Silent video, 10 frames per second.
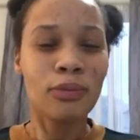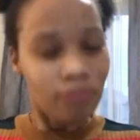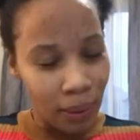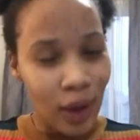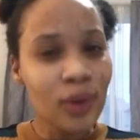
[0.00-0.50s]

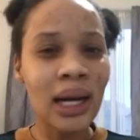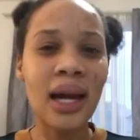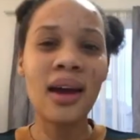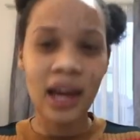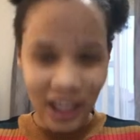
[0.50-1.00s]
blow dry
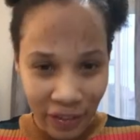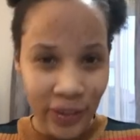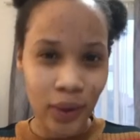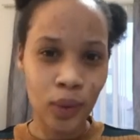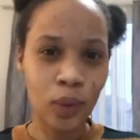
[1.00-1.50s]
a
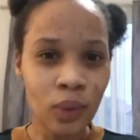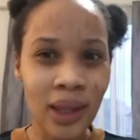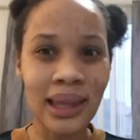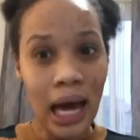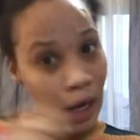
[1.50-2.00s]
afro
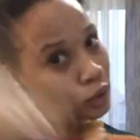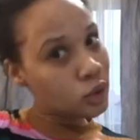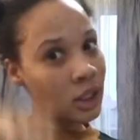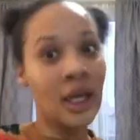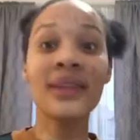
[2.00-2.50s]

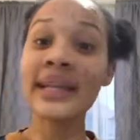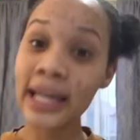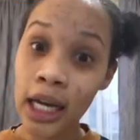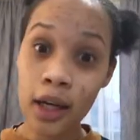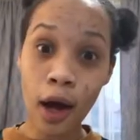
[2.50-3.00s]
without
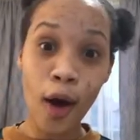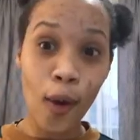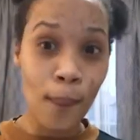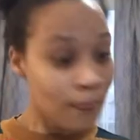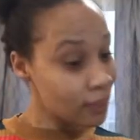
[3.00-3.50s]
taking a comb